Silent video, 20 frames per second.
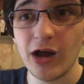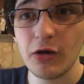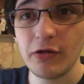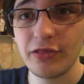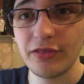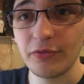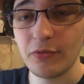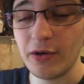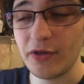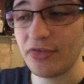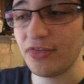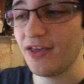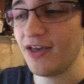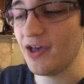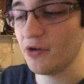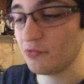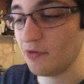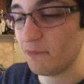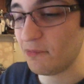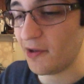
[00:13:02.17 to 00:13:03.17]
on with
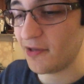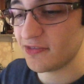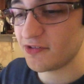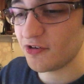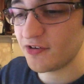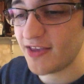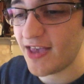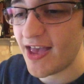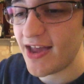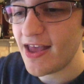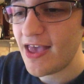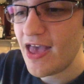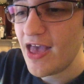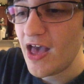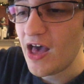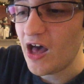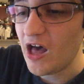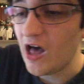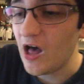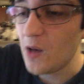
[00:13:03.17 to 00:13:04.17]
uh, Rip Hunter yet.
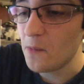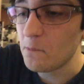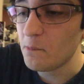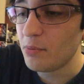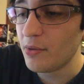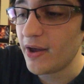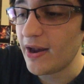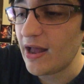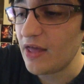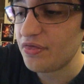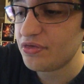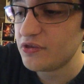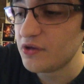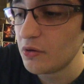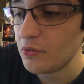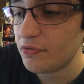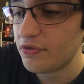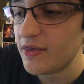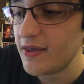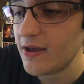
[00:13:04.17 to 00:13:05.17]
Um, but I
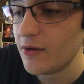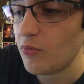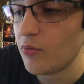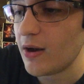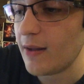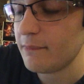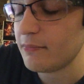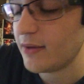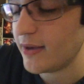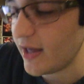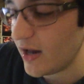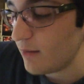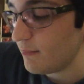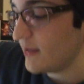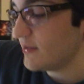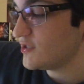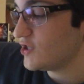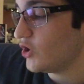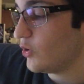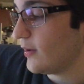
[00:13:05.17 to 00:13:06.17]
do think what I'm going to
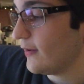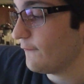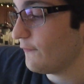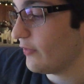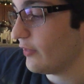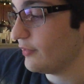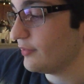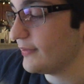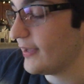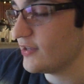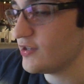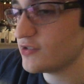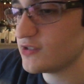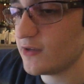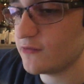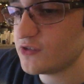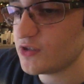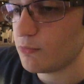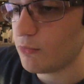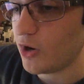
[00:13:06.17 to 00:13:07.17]
be doing for the
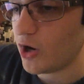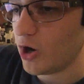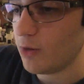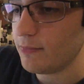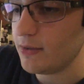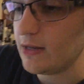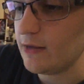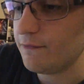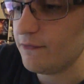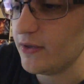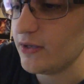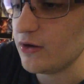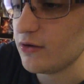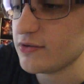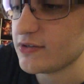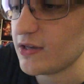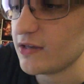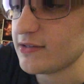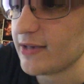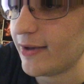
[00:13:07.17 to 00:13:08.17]
Legends of Tomorrow
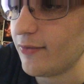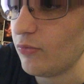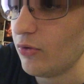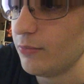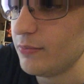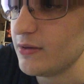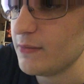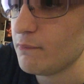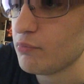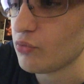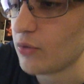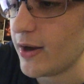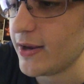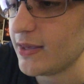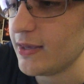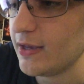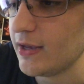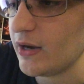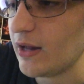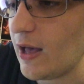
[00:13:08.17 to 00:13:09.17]
minifigures is I will be
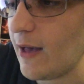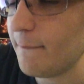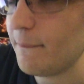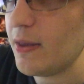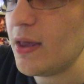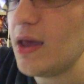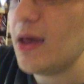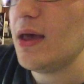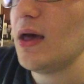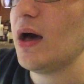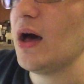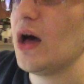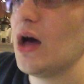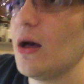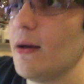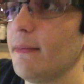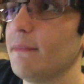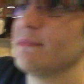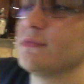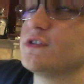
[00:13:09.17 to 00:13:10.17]
breaking it up.
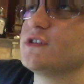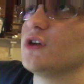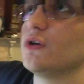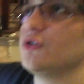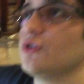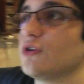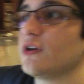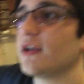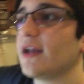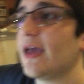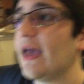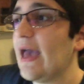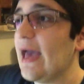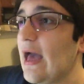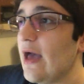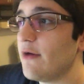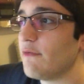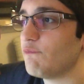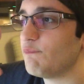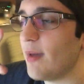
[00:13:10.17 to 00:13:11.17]
Um, so you're going to
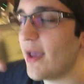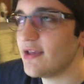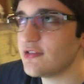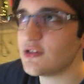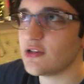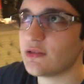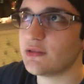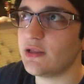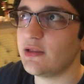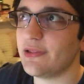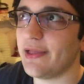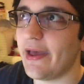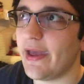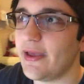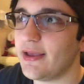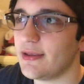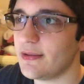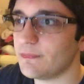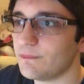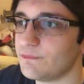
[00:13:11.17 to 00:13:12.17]
have basically
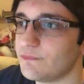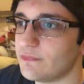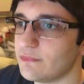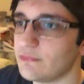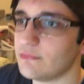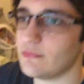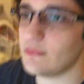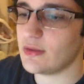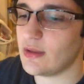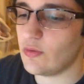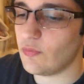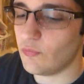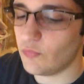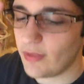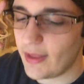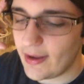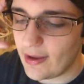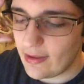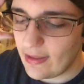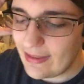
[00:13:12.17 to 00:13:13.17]
like
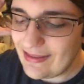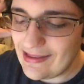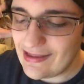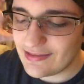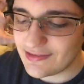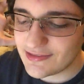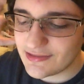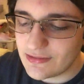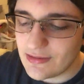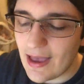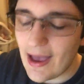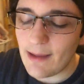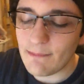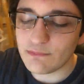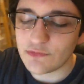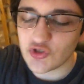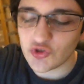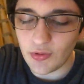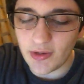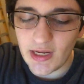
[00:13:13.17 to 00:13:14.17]
like it's
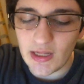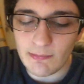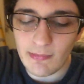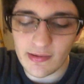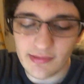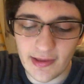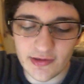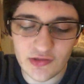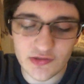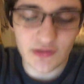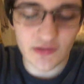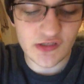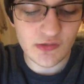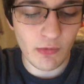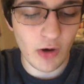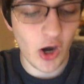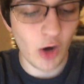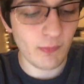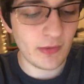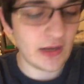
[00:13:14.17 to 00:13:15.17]
I'm treating my Legends of
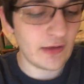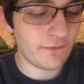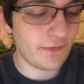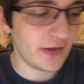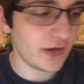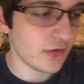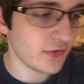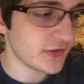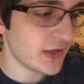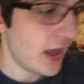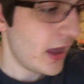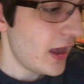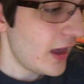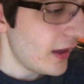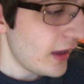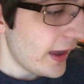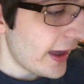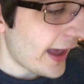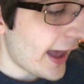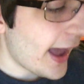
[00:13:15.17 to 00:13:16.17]
Tomorrow minifigures
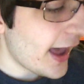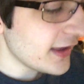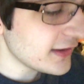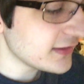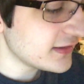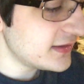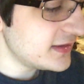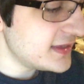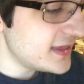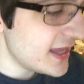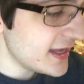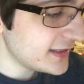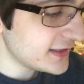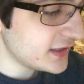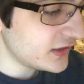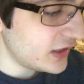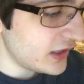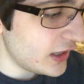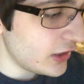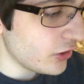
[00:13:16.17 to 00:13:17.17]
as
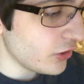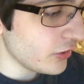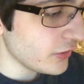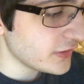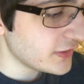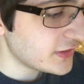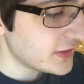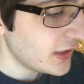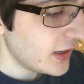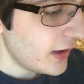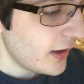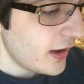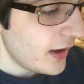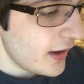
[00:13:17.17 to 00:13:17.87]
this year's